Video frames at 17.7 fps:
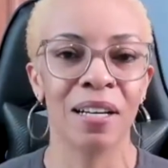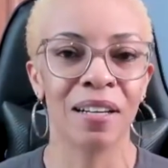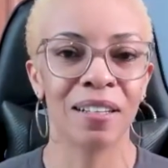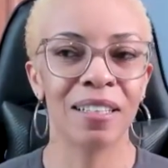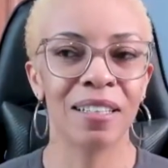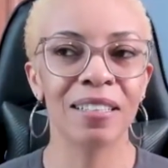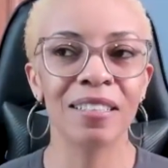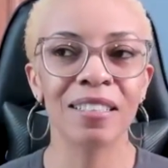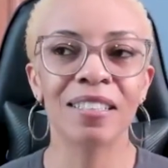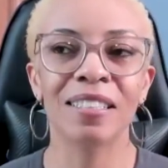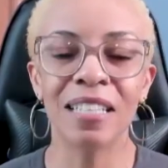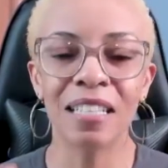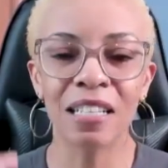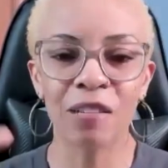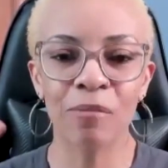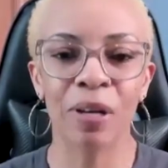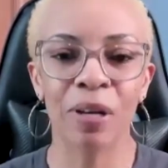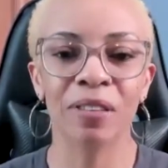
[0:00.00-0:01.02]
Let's just think
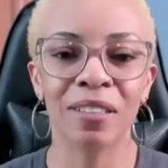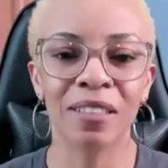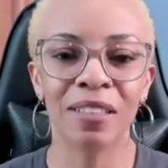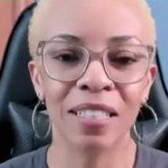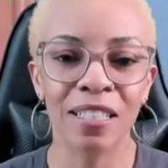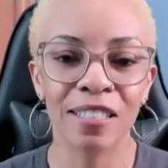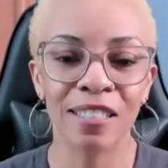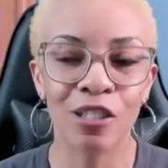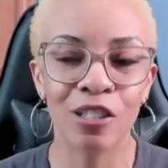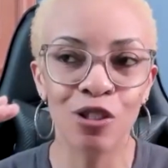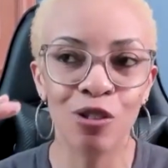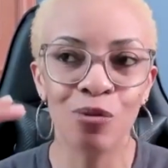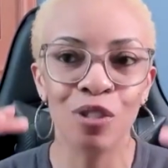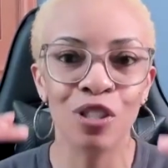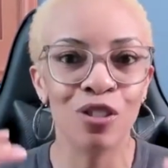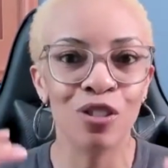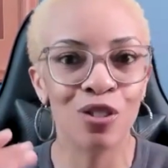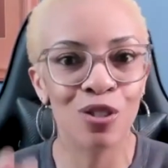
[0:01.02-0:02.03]
about the things that you
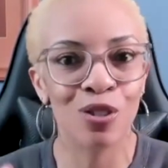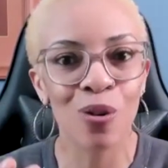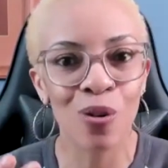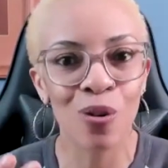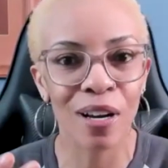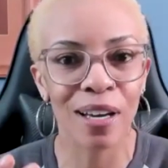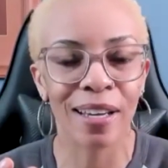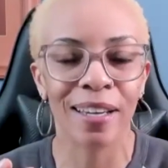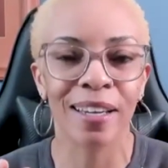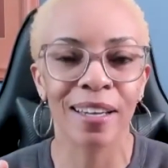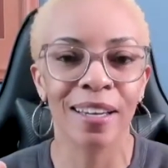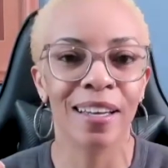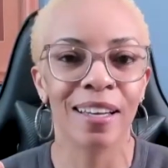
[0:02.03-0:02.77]
enjoy.